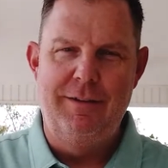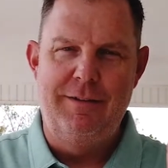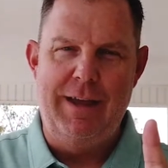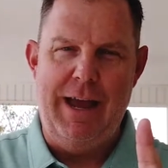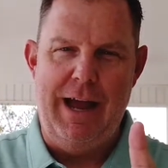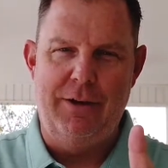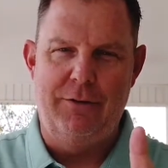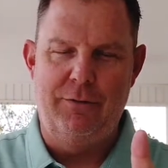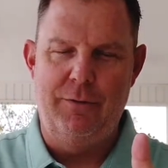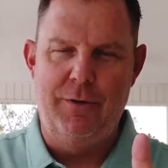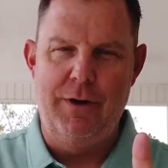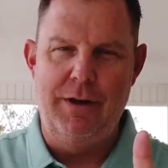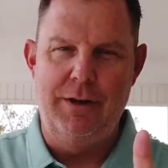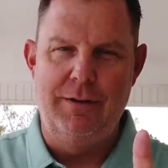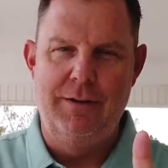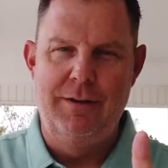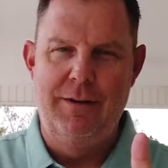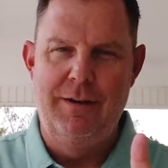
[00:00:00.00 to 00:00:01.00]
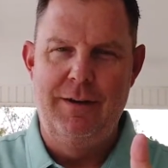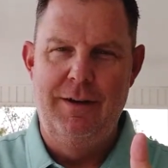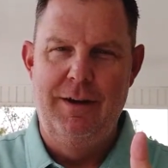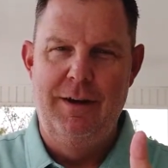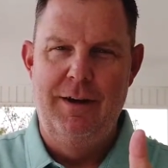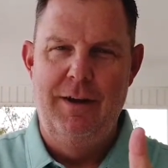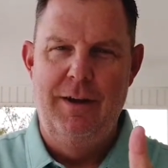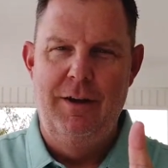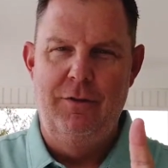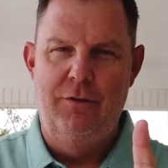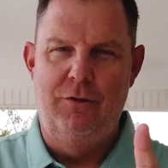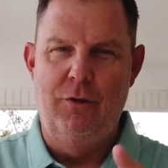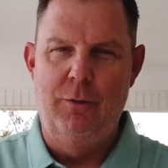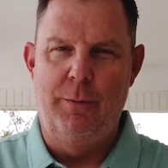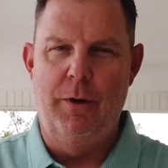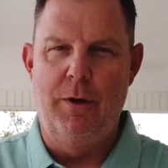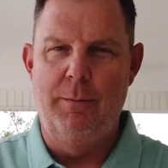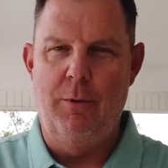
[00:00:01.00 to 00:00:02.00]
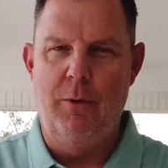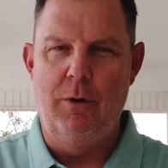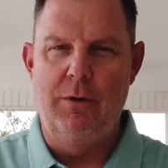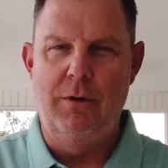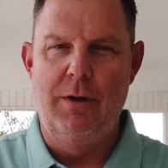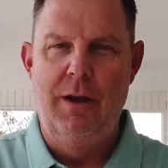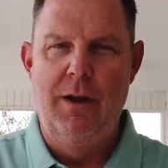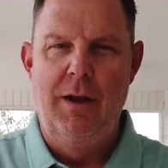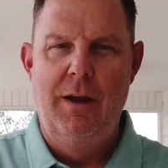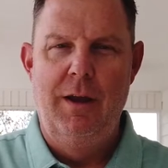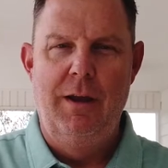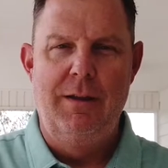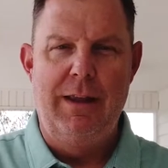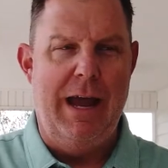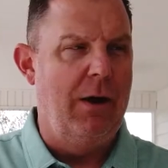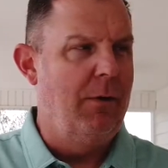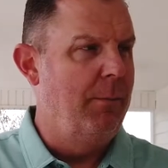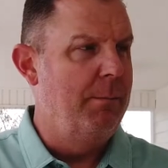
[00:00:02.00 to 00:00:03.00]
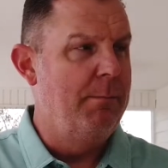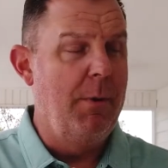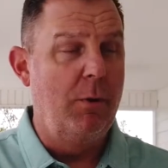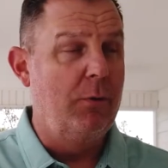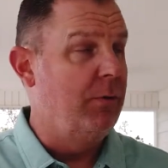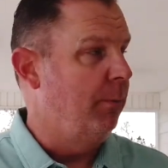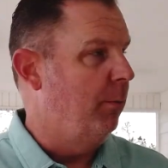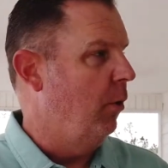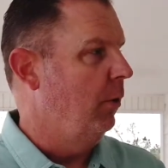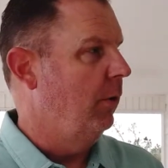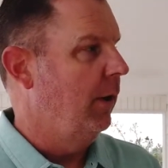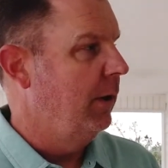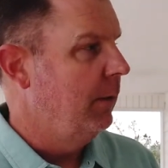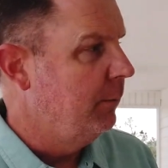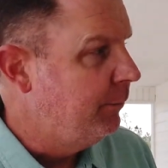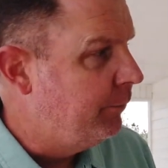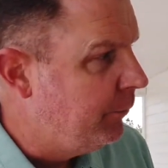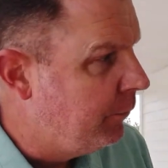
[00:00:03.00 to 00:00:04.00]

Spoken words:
Tax-free. Super important. Now, most importantly,